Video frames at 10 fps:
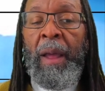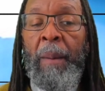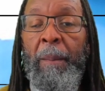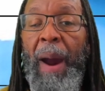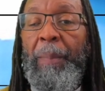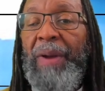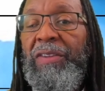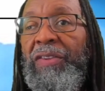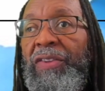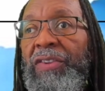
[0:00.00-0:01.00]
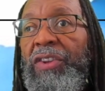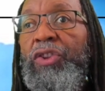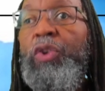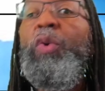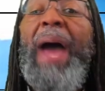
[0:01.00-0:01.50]
My brothers and sisters,
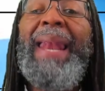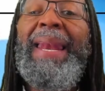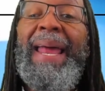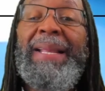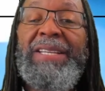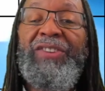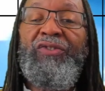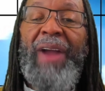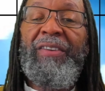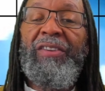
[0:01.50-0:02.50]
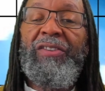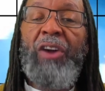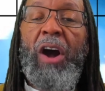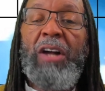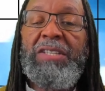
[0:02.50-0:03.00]
do not let distractions
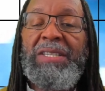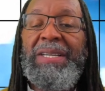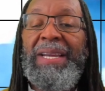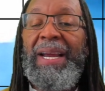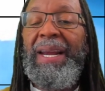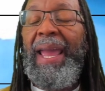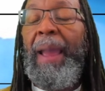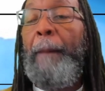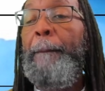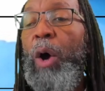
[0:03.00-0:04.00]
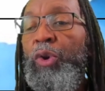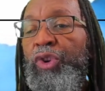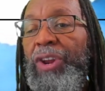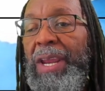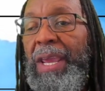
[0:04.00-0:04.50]
cause us to neglect
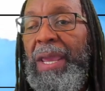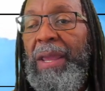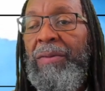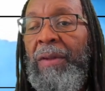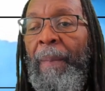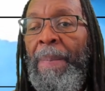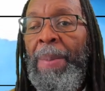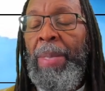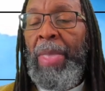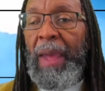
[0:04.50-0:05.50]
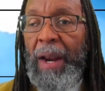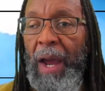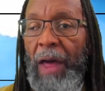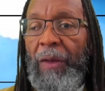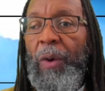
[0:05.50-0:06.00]
motion needs. In
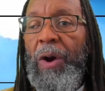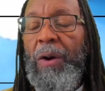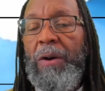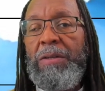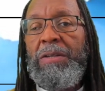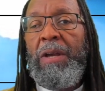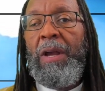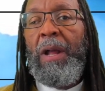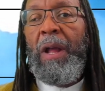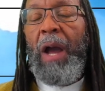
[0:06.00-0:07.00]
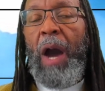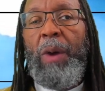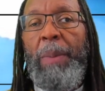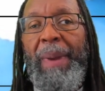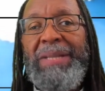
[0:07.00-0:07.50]
other words, are we
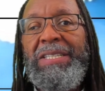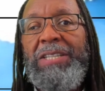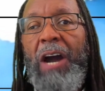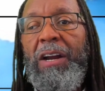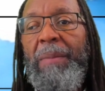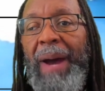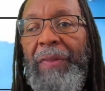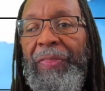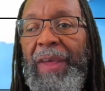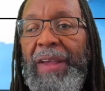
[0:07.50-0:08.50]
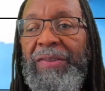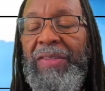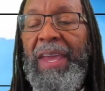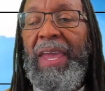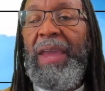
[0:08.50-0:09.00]
busy talking about this
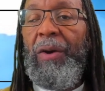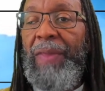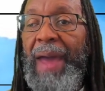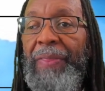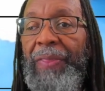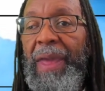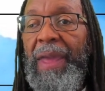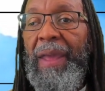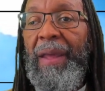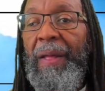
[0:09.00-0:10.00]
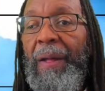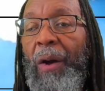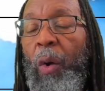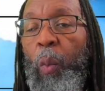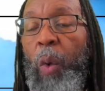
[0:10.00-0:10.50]
thing or that thing,
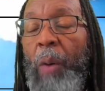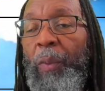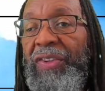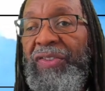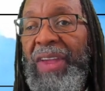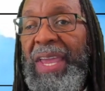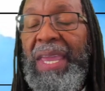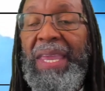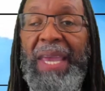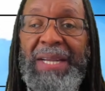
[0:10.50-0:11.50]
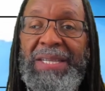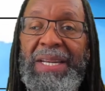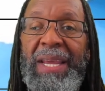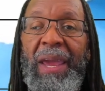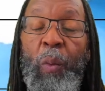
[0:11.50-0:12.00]
what we seen
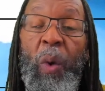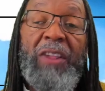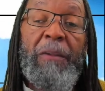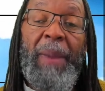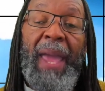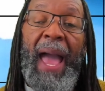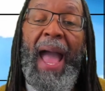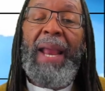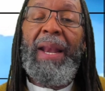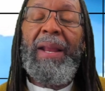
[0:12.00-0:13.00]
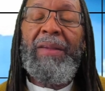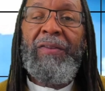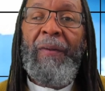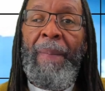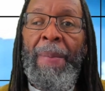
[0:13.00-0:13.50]
yesterday, what's behind us?
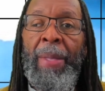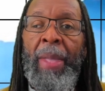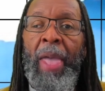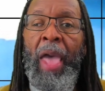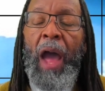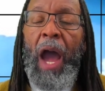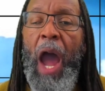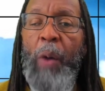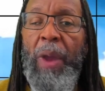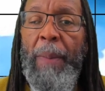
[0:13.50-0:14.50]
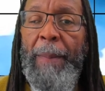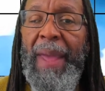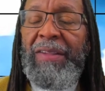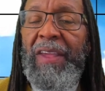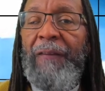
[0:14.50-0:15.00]
Are we
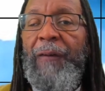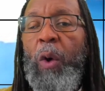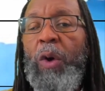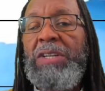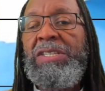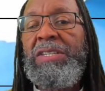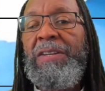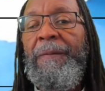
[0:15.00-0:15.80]
busy focused